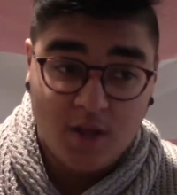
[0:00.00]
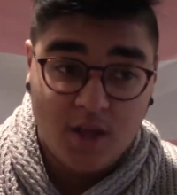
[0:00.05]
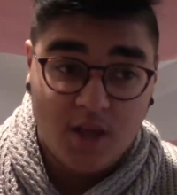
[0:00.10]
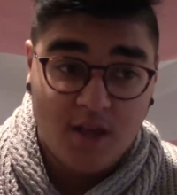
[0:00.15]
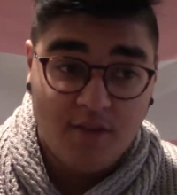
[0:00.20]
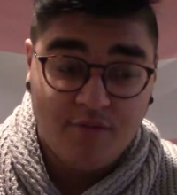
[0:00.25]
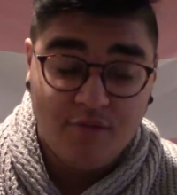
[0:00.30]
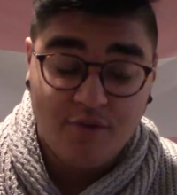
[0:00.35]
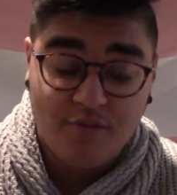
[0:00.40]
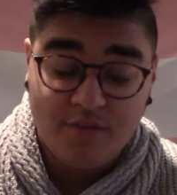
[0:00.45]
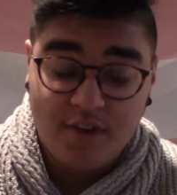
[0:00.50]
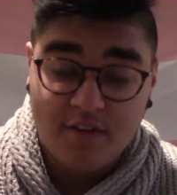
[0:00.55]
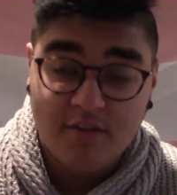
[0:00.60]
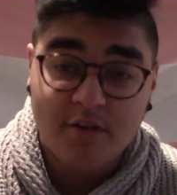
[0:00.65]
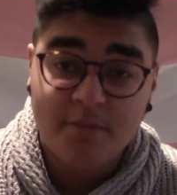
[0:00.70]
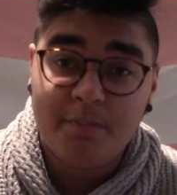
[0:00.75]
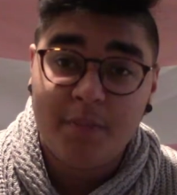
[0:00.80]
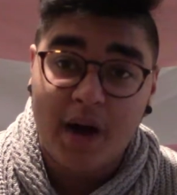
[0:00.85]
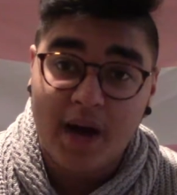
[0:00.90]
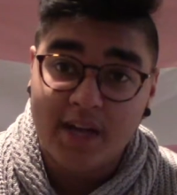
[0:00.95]
If you've
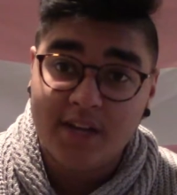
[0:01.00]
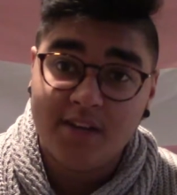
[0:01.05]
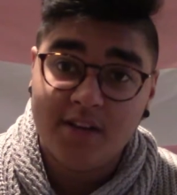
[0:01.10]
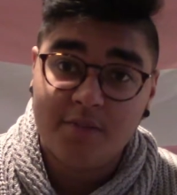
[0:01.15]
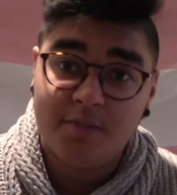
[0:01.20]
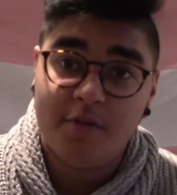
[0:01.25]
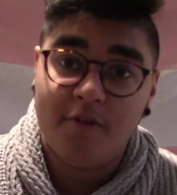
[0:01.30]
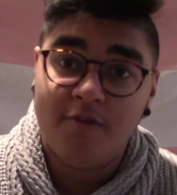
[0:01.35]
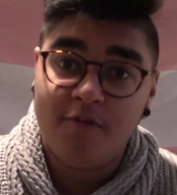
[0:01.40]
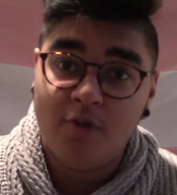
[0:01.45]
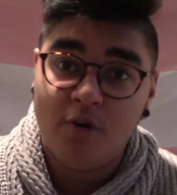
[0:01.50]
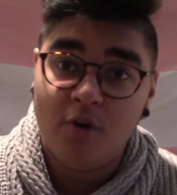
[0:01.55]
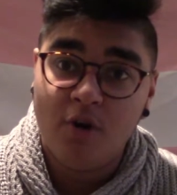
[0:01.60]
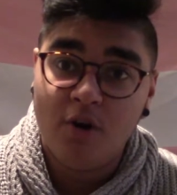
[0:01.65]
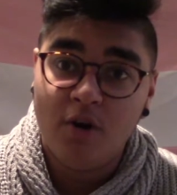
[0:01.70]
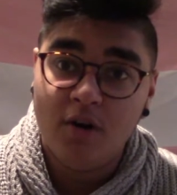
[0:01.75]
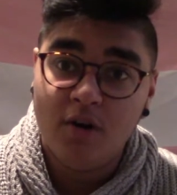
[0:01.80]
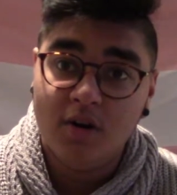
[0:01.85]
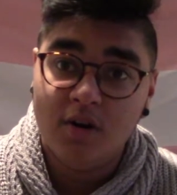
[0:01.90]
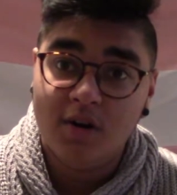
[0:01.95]
never binded before,